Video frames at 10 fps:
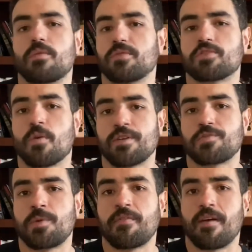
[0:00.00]
was going
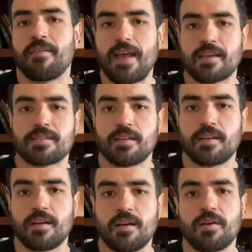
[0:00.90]
to involve action,
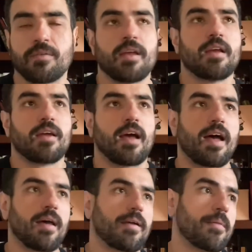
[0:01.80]

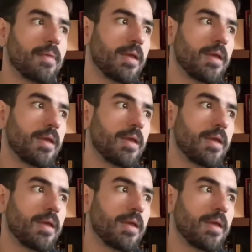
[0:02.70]
it